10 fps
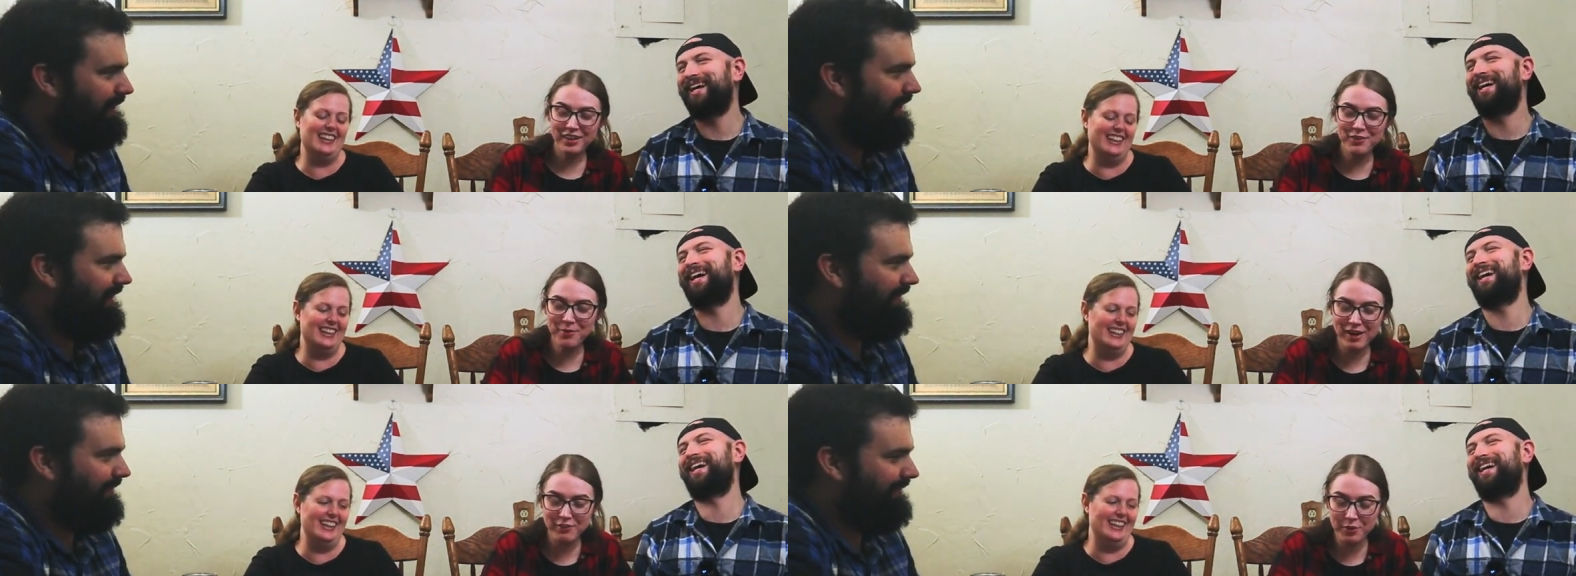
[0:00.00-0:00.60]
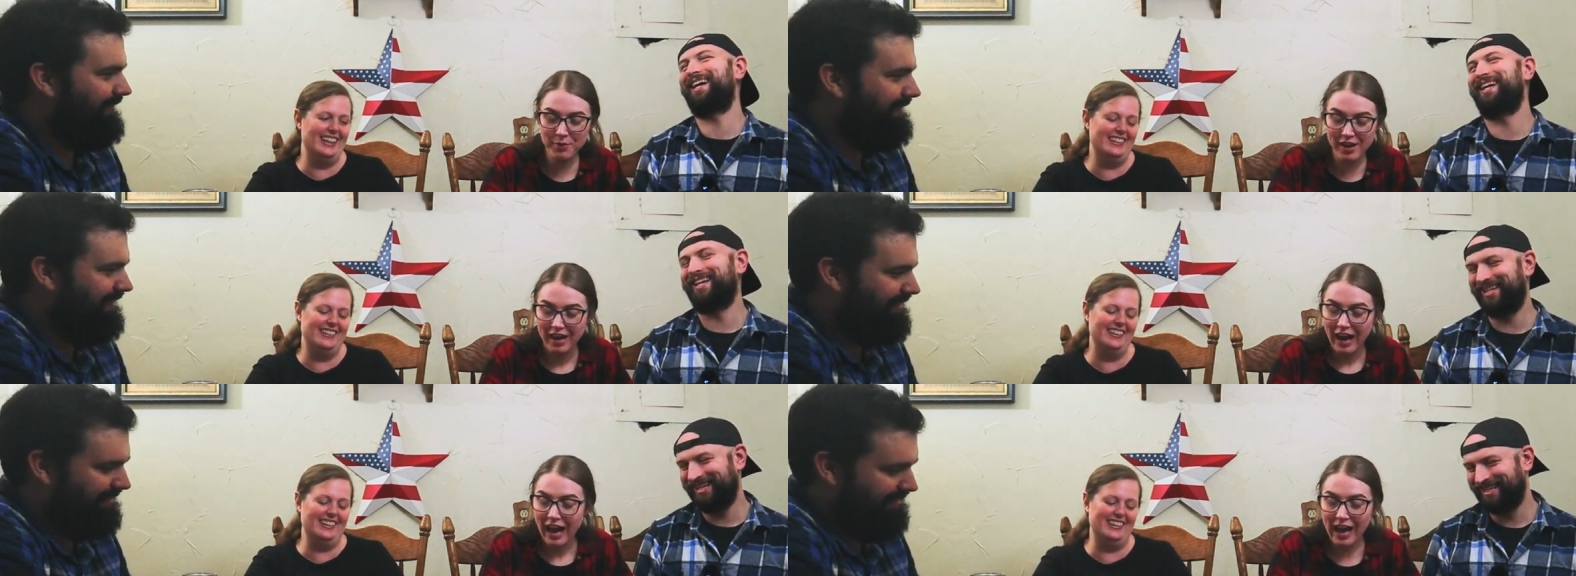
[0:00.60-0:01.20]
Speaker 1: I'll give you whatever you
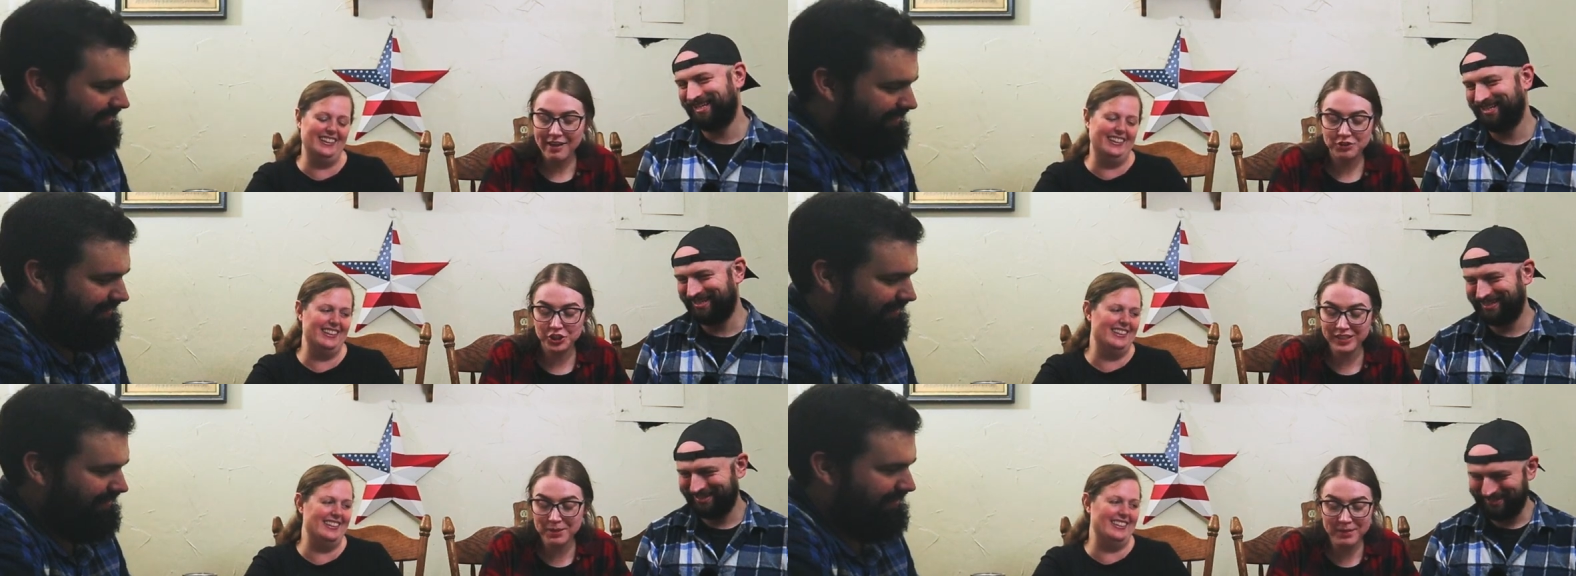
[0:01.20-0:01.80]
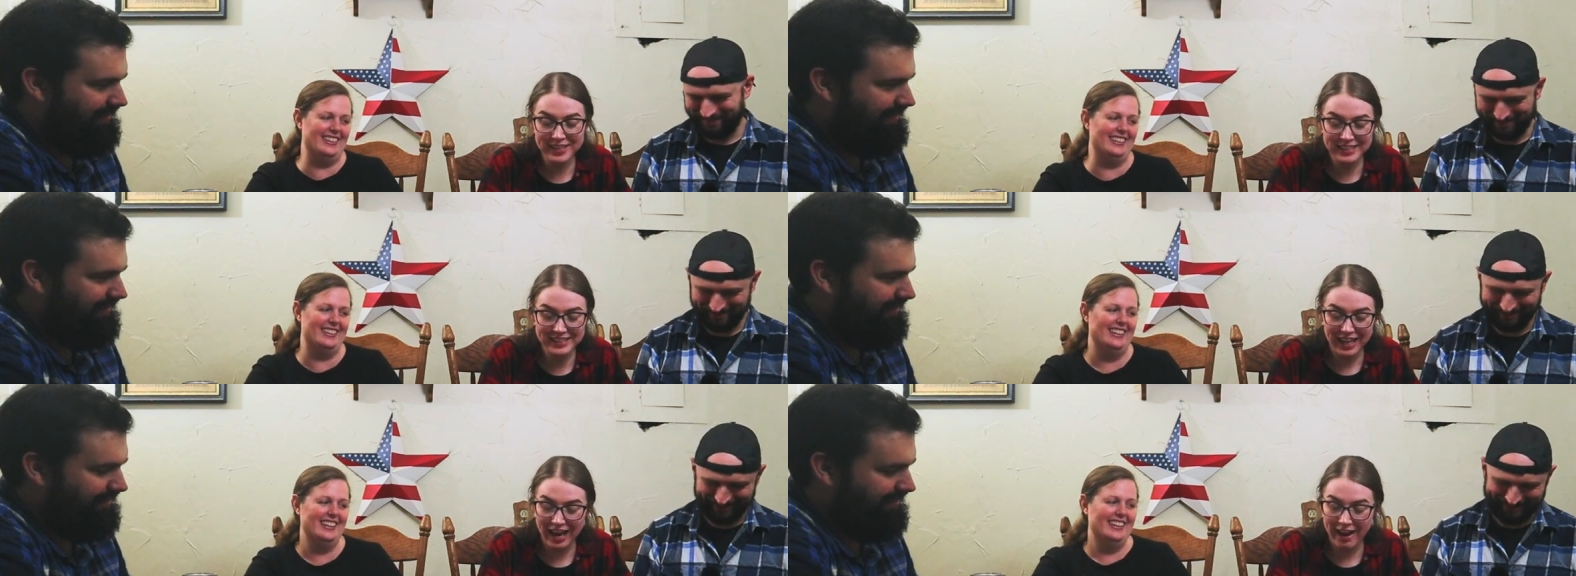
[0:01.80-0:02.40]
want. I have chili
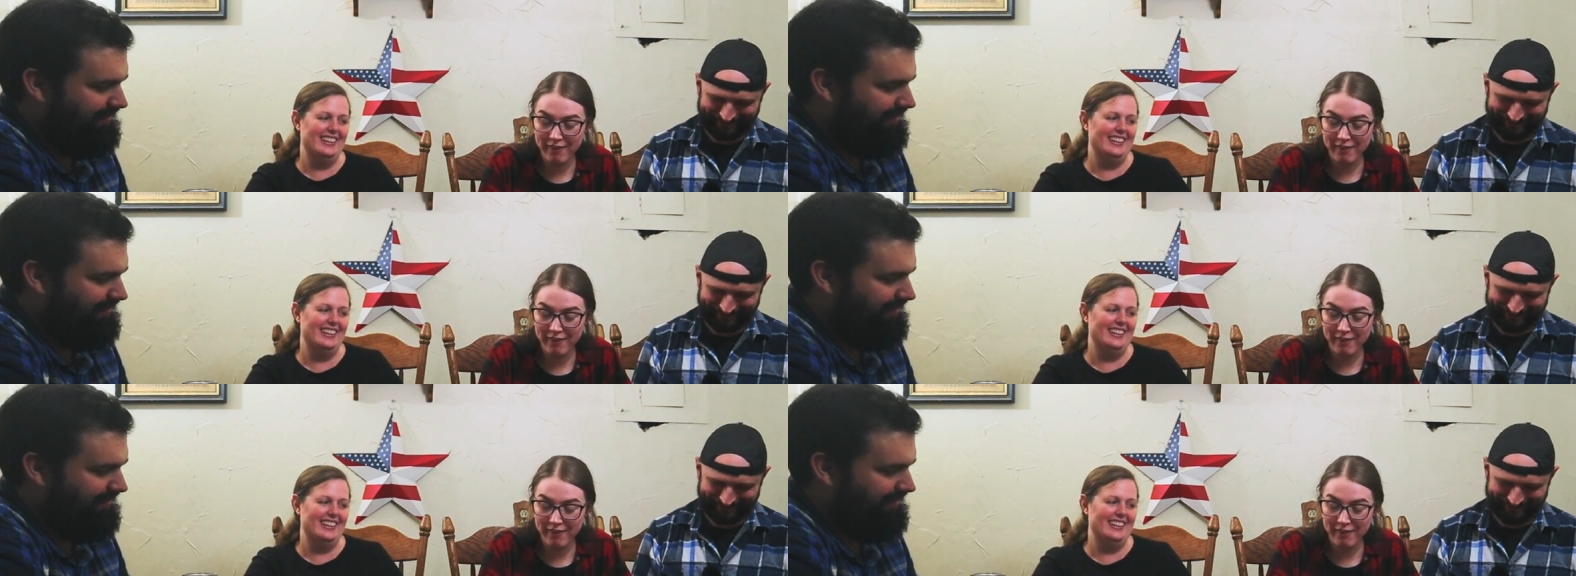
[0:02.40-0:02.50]
beans. I